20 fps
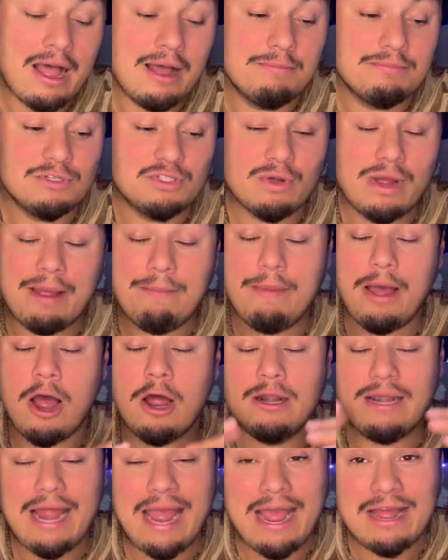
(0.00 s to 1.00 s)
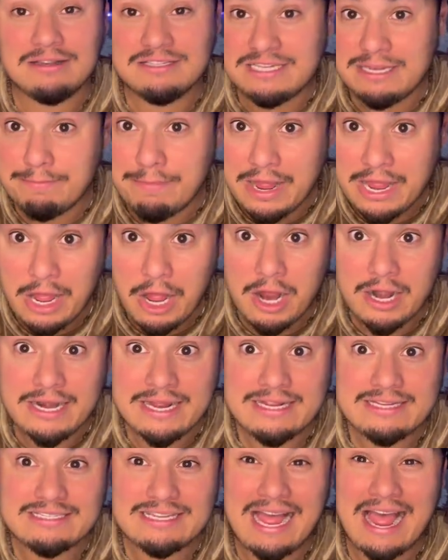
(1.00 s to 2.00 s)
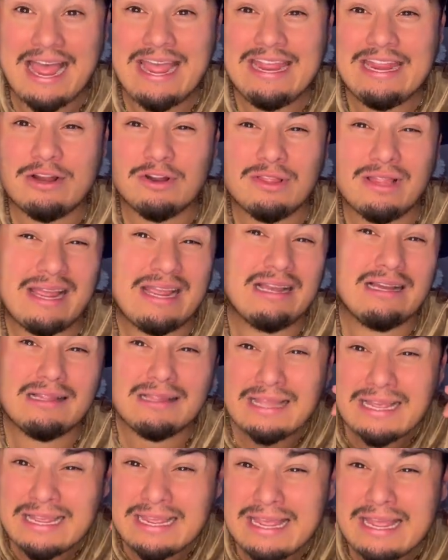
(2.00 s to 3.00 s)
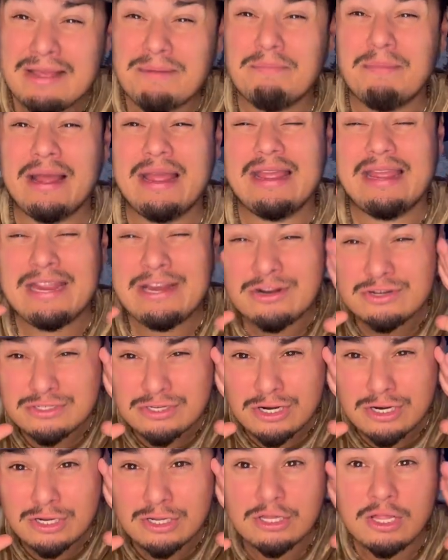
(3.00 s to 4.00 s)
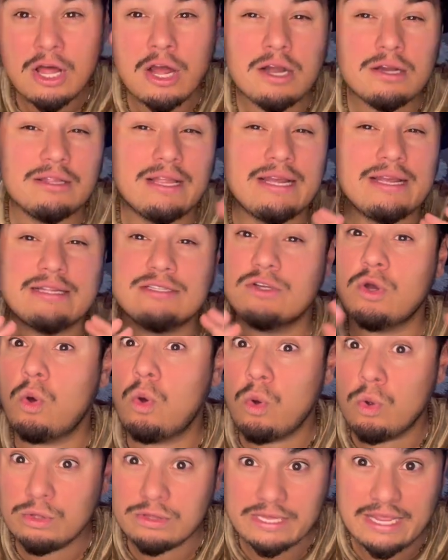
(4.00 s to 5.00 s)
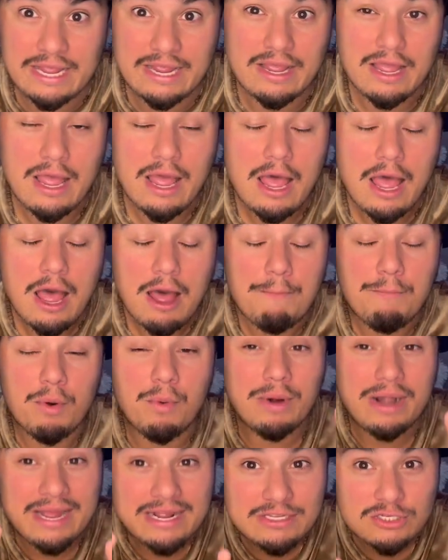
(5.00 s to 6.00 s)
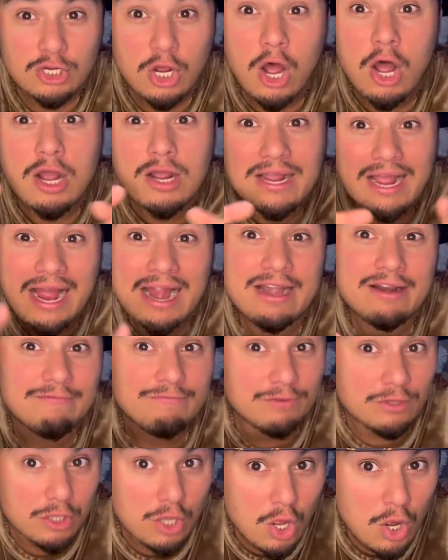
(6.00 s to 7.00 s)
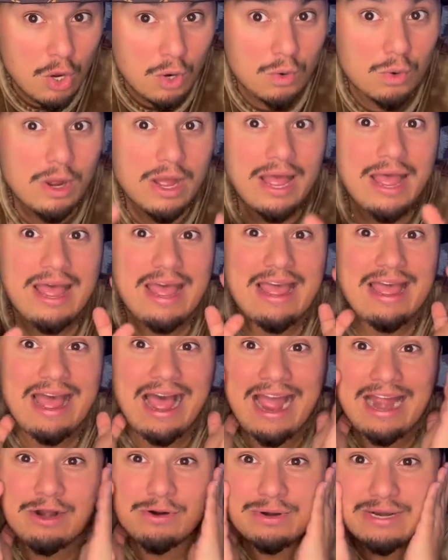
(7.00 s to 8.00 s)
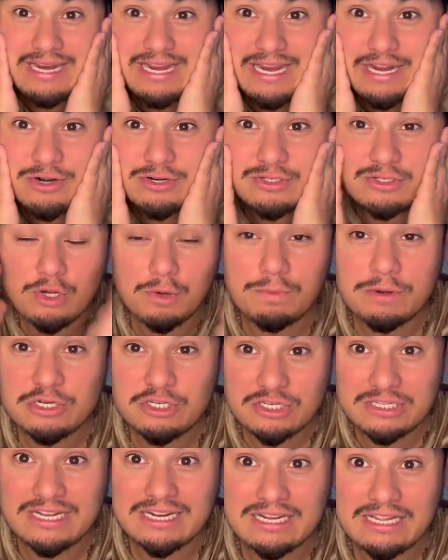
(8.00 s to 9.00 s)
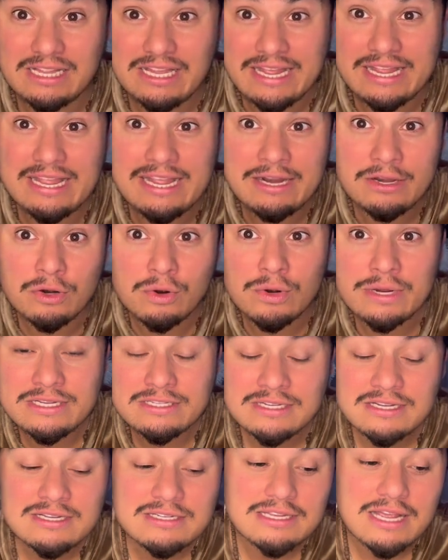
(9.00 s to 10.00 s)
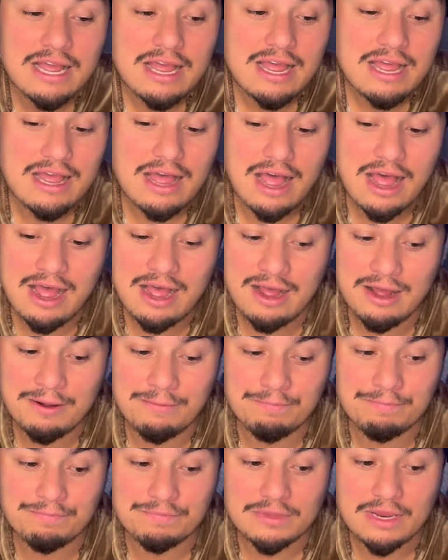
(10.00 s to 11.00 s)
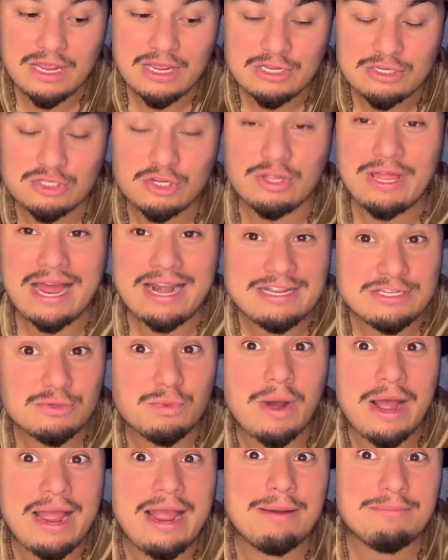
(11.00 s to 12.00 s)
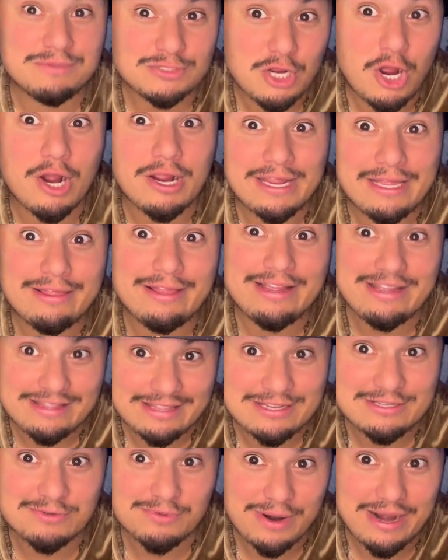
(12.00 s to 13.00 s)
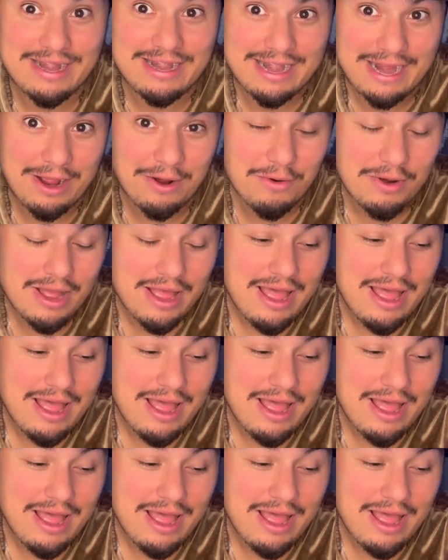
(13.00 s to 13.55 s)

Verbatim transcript: so I'm on antibiotics. I hear like clicking, my ears are clogged, like it's a whole thing. But when I talk kind of low, I don't hear so much the clicking noises, so that is why I'm talking like this right now.